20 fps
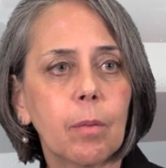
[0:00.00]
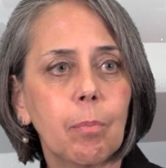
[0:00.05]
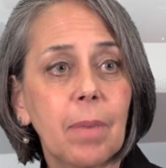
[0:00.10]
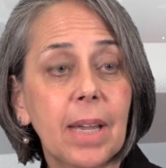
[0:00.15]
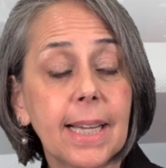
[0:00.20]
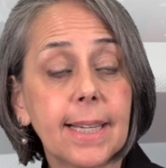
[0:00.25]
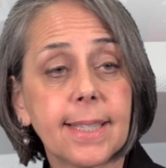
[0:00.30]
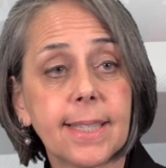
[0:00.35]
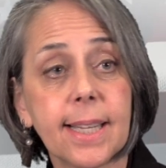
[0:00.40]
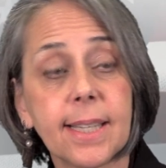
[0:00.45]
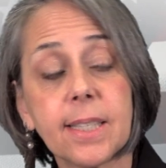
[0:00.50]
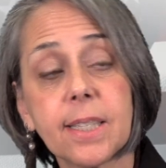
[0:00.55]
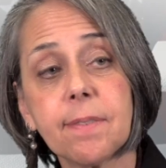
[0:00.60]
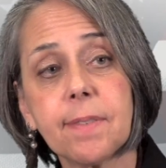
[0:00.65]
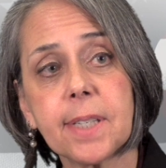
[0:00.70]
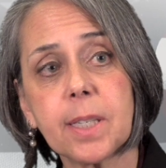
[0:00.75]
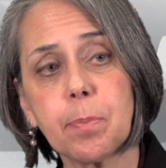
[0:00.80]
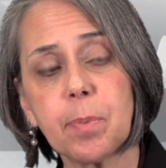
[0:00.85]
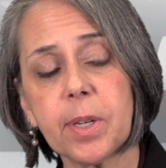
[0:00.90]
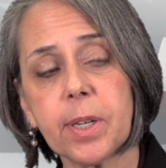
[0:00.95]
My extensive
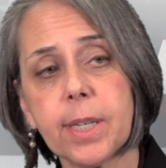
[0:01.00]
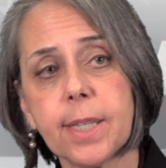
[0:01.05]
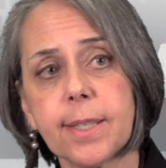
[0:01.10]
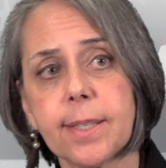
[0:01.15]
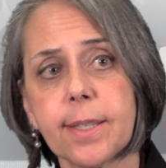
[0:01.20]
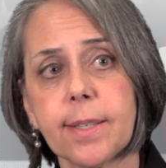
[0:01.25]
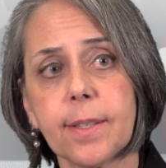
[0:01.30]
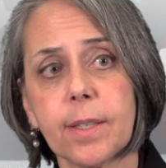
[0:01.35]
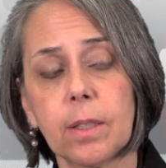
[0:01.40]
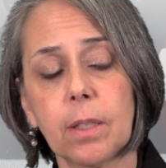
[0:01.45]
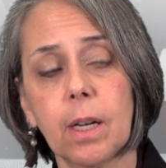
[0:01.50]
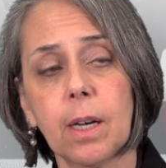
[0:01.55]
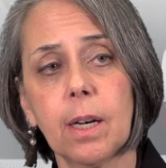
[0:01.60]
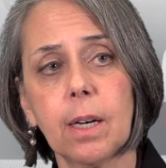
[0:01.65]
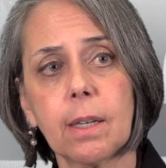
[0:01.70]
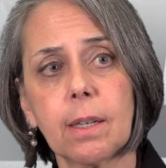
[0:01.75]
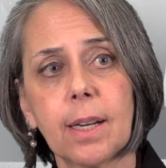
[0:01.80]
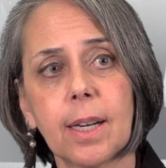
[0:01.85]
experience in the law